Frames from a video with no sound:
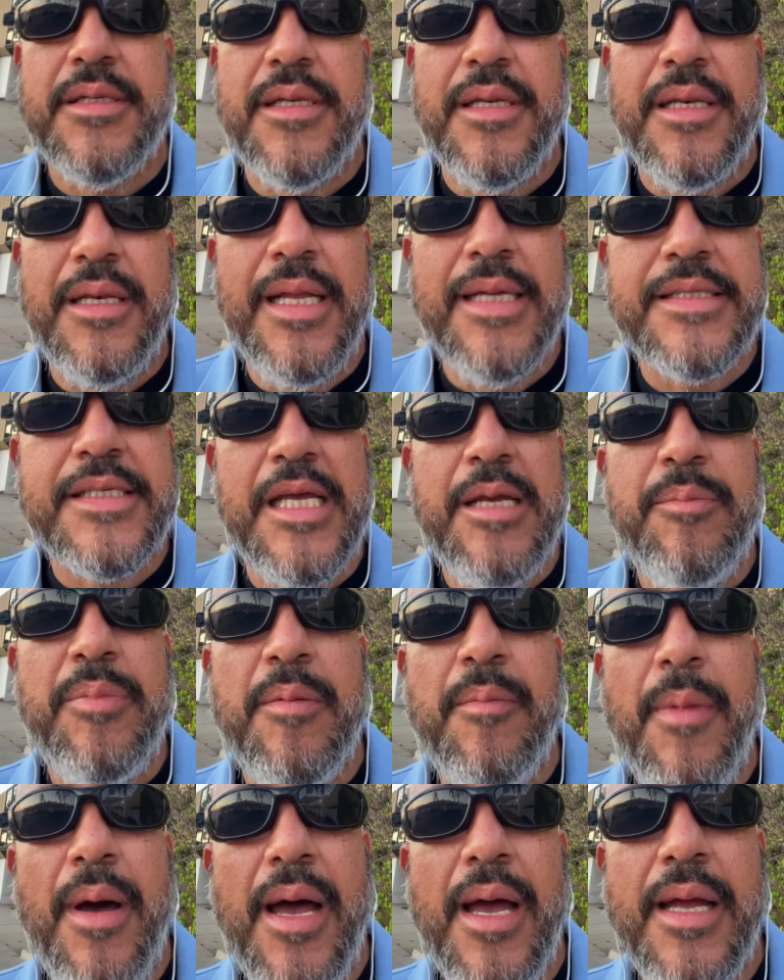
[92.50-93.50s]
let's keep
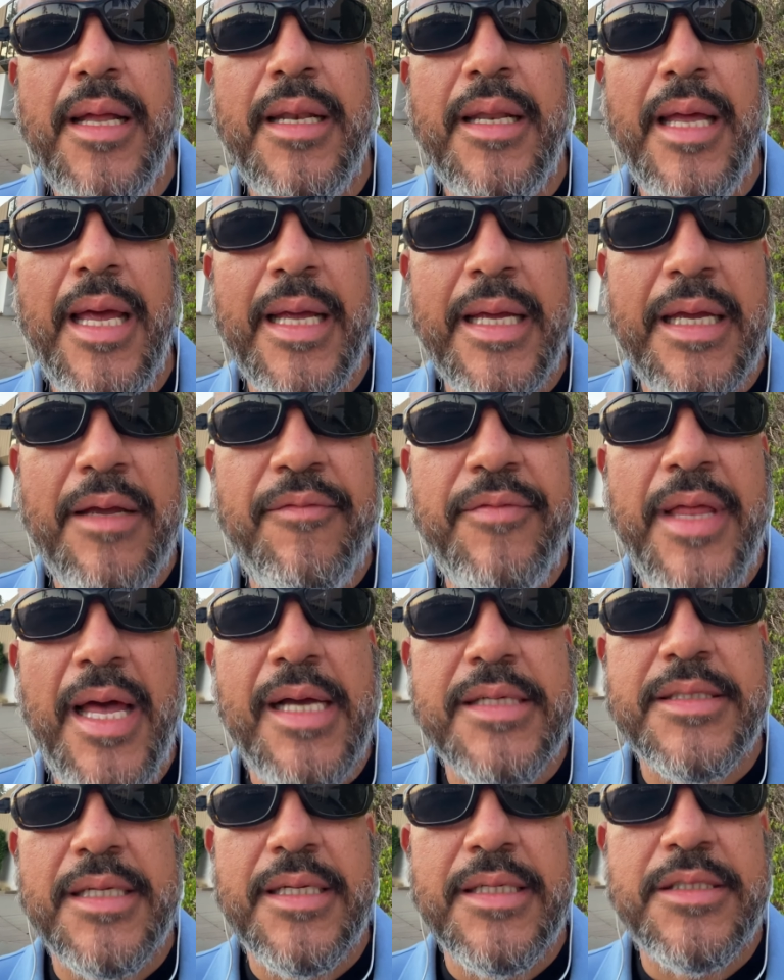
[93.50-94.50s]
in mind and give
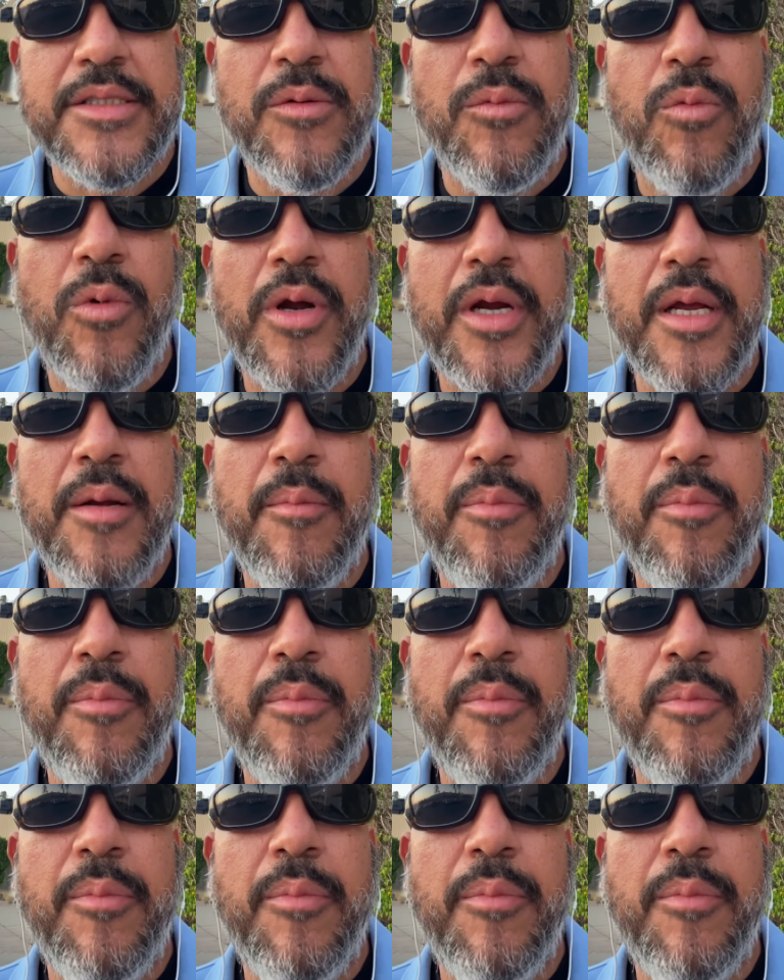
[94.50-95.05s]
thanks that it's a work in